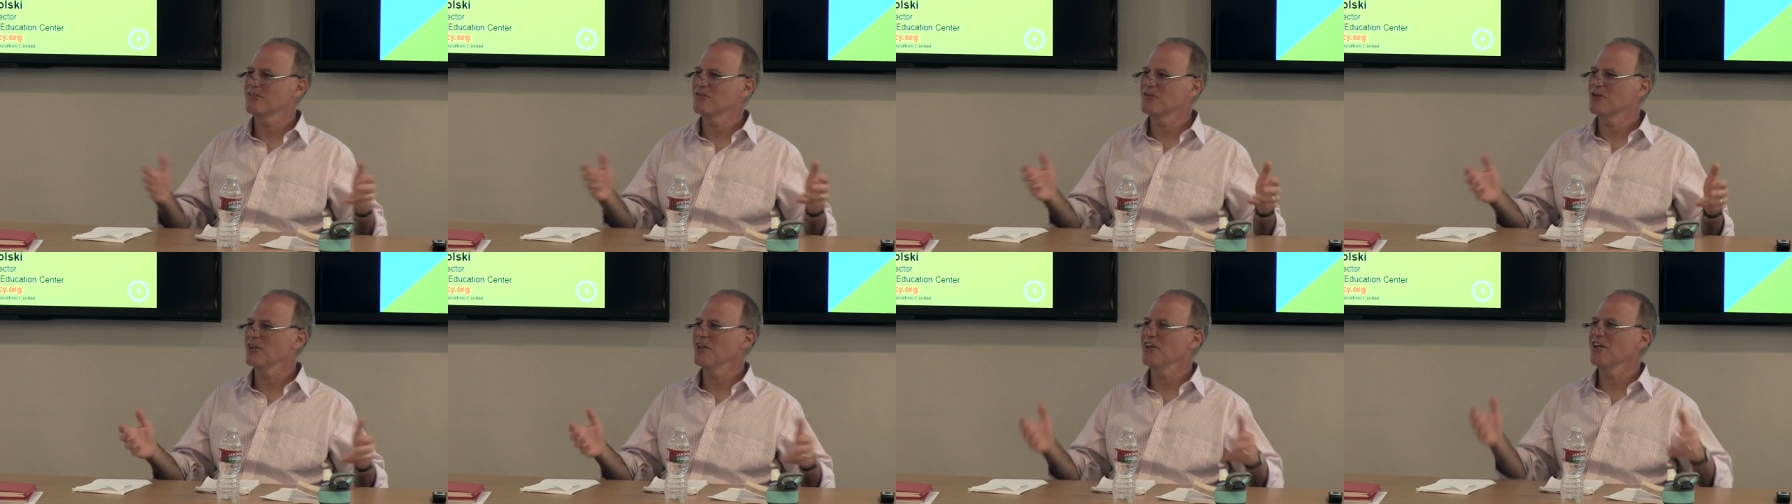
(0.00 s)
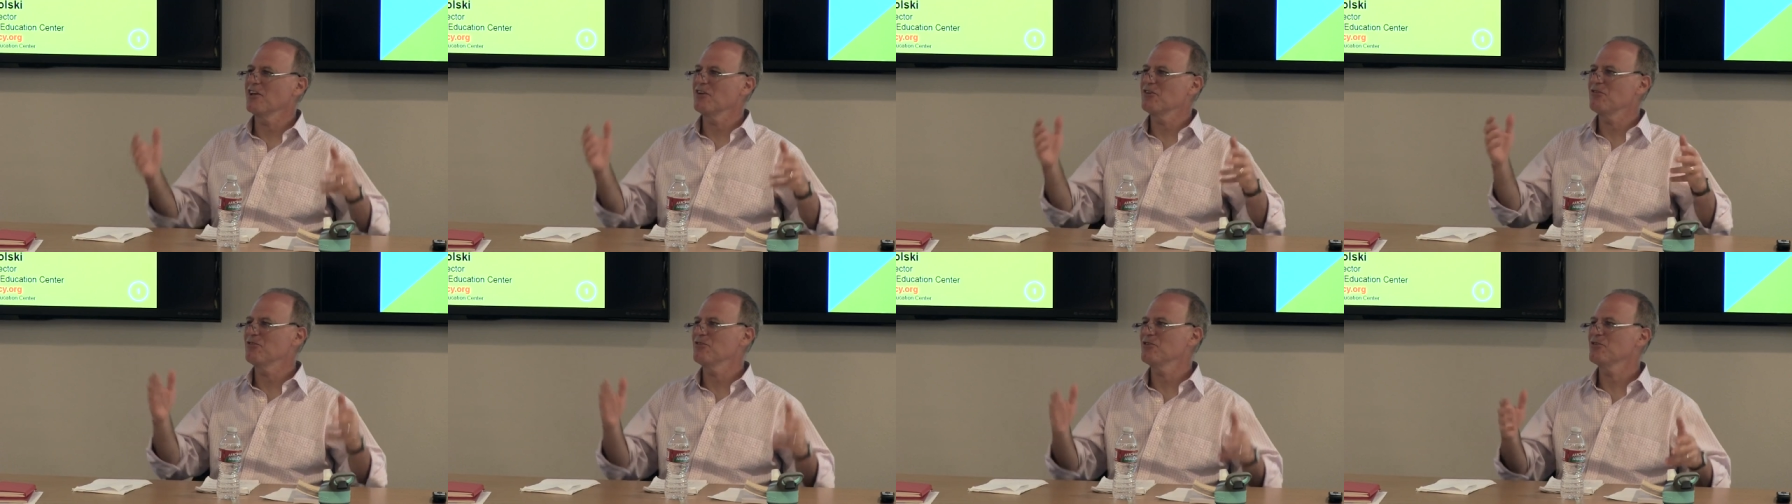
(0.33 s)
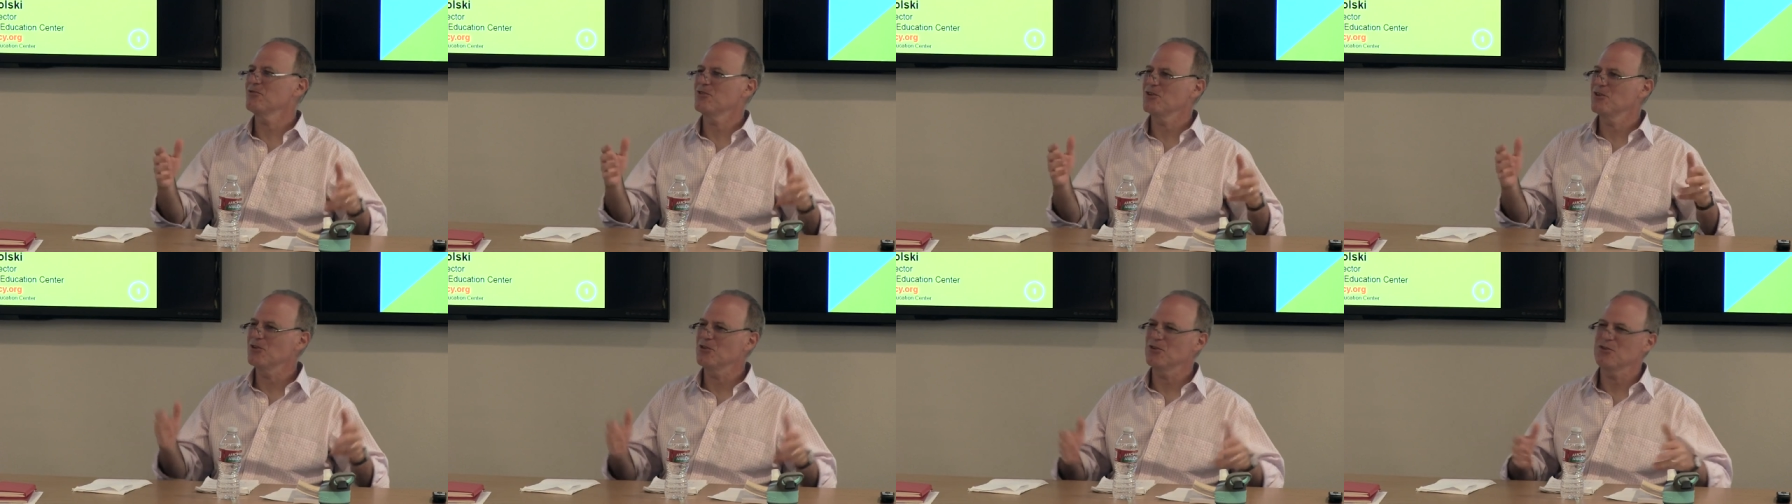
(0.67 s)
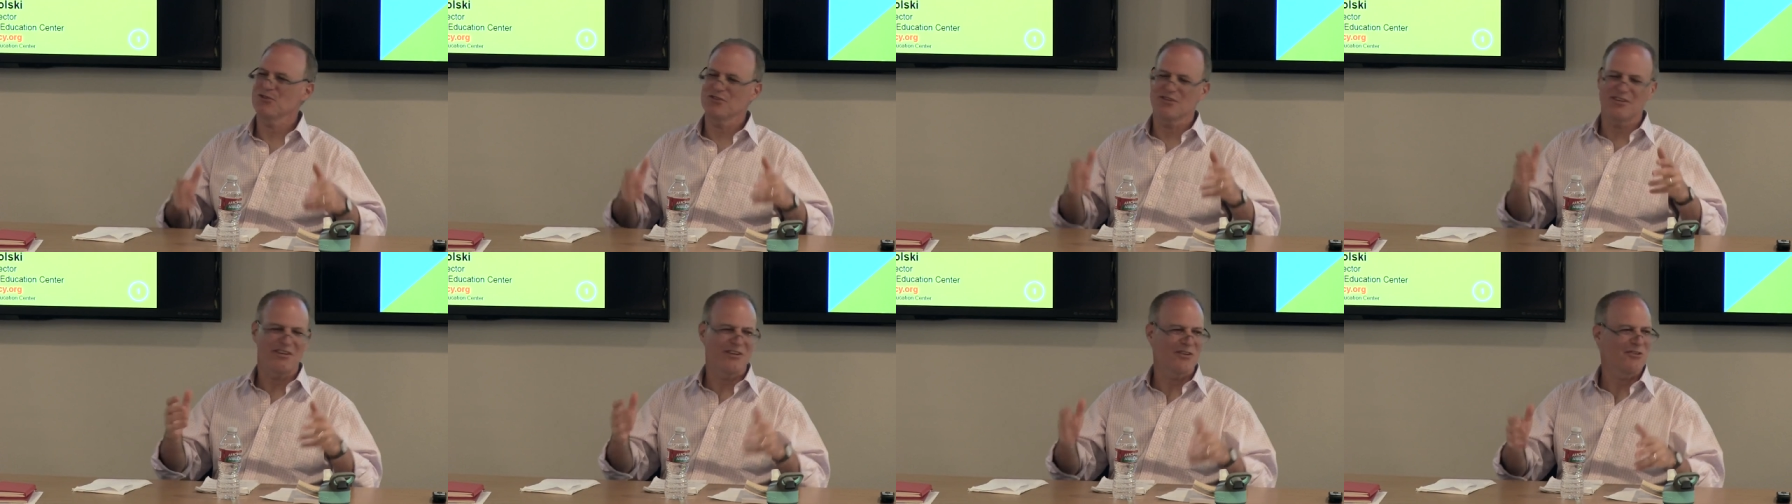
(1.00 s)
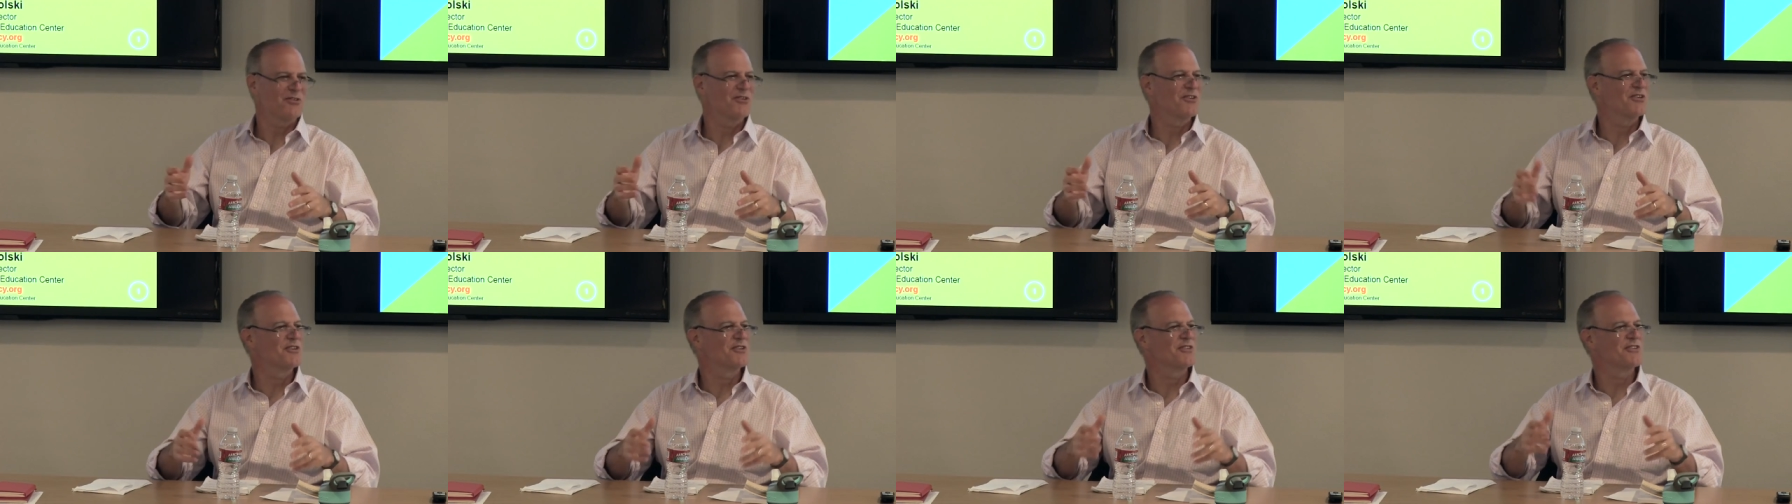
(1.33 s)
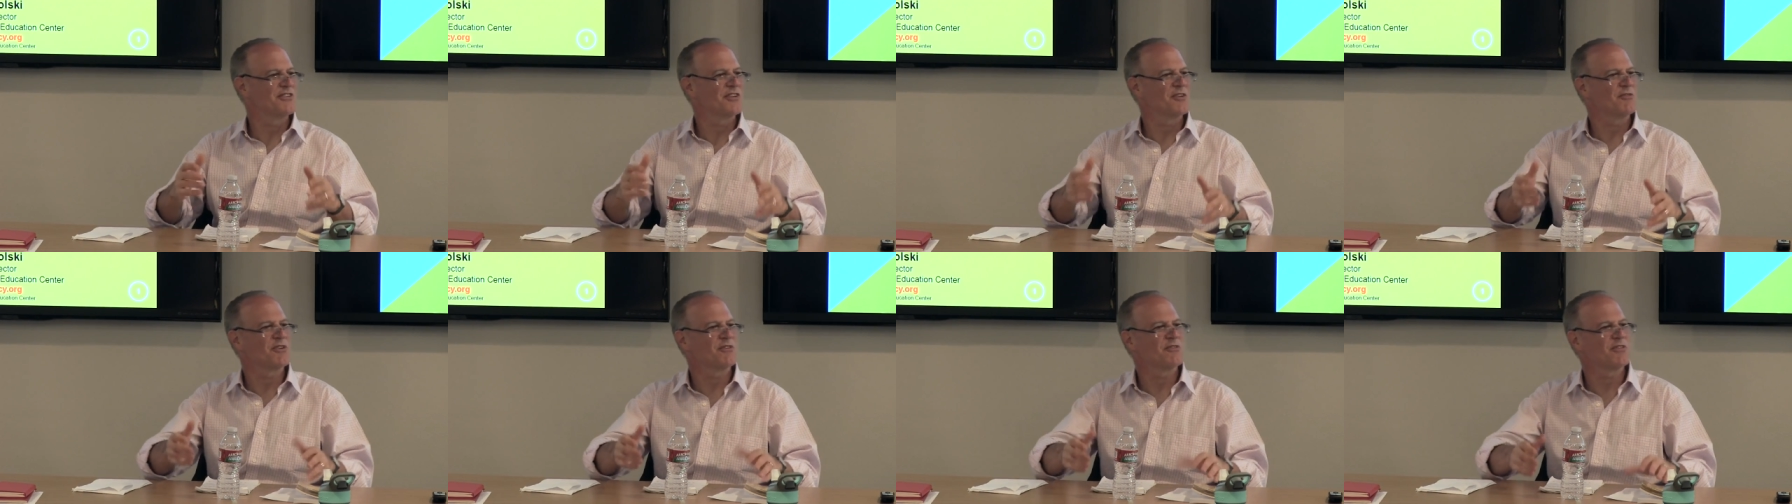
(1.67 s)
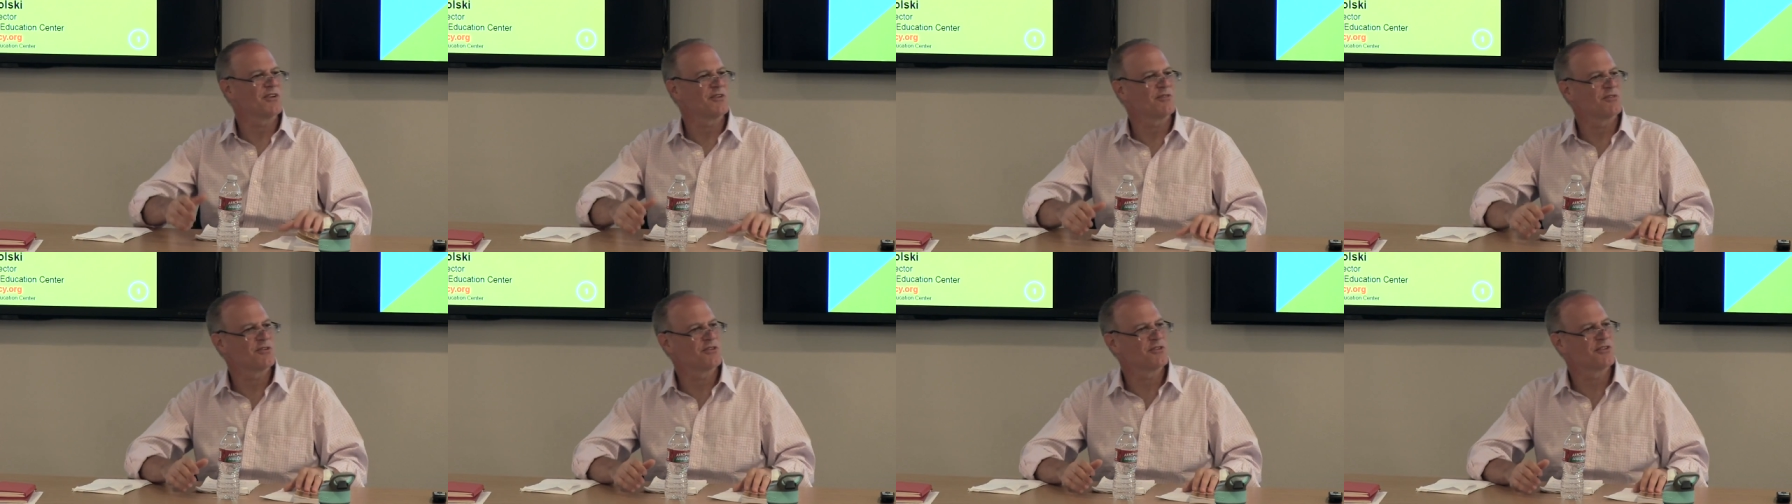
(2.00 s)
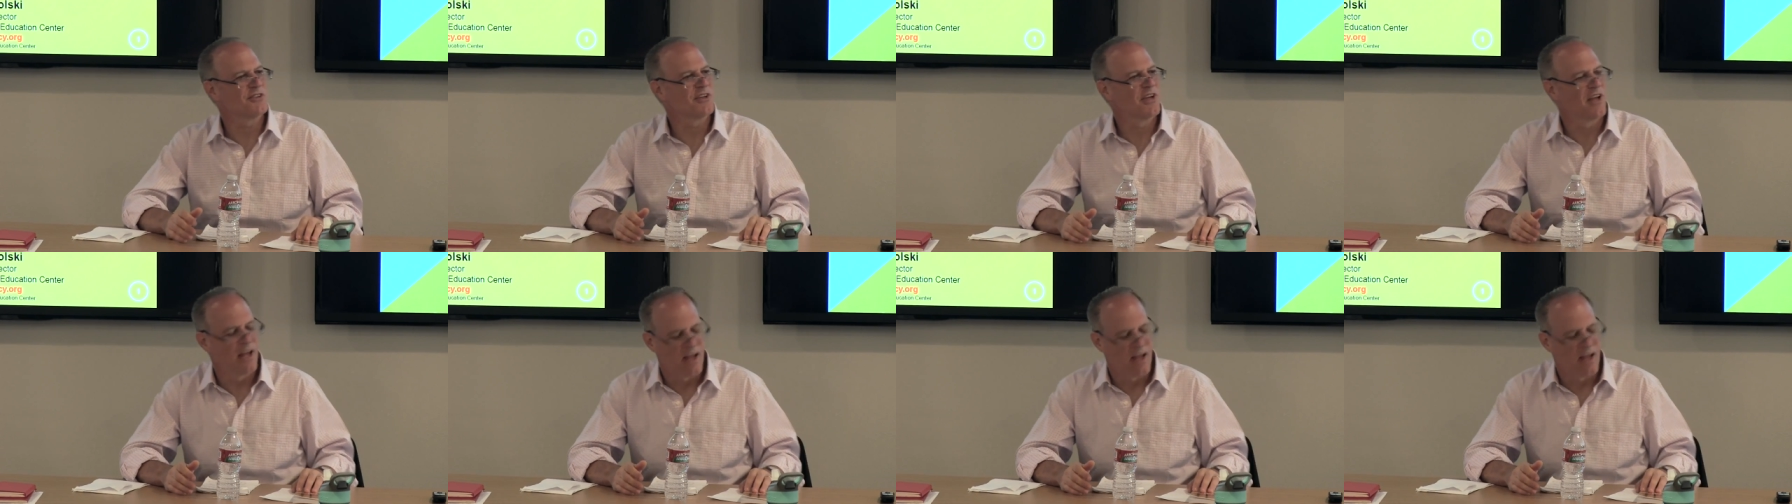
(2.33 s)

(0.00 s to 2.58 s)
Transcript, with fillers: we like 50 years and 100 years, 75 years.